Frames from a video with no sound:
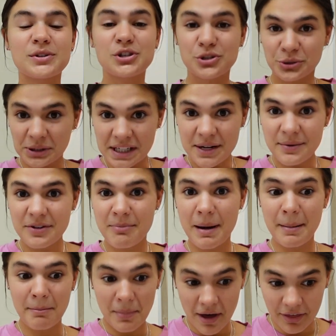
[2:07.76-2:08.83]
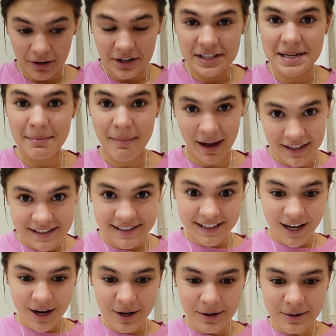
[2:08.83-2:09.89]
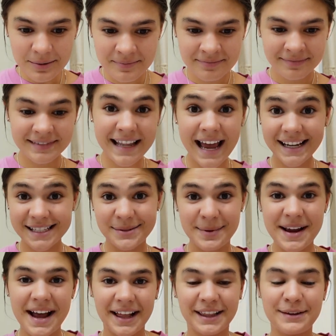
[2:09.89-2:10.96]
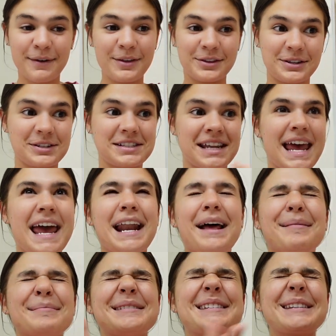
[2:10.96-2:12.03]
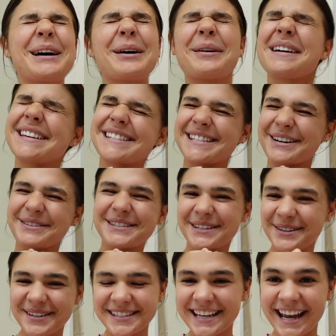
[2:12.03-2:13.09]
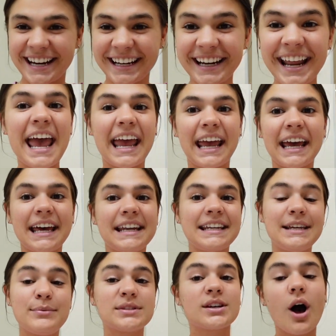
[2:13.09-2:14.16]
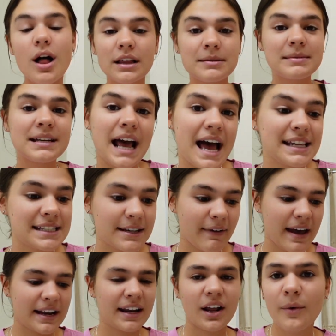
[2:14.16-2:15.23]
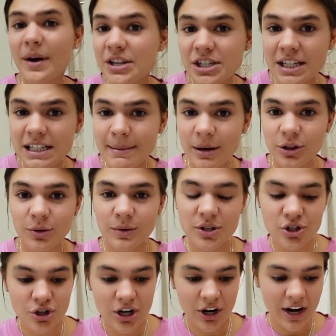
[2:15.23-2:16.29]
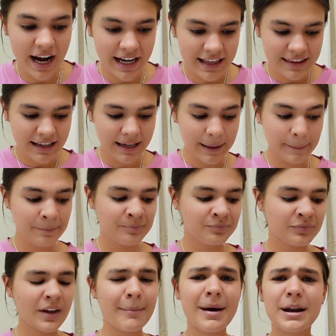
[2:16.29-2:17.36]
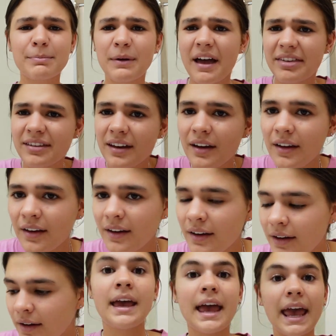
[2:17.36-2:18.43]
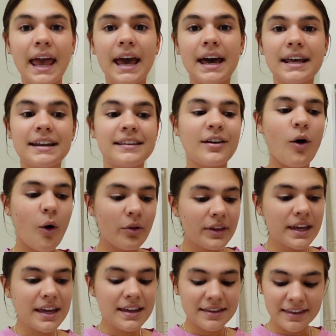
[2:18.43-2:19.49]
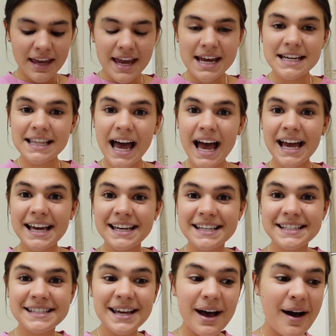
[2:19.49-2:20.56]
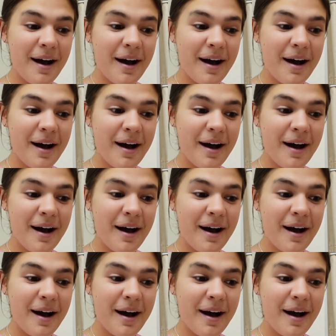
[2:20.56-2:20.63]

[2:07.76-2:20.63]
retreat with my mother to Mexico. Next week, I leave on Thursday and I'm so, so, so excited. And he was calling me to ask if I had any questions about the retreat or anything. I'm out of breath. And the only thing that is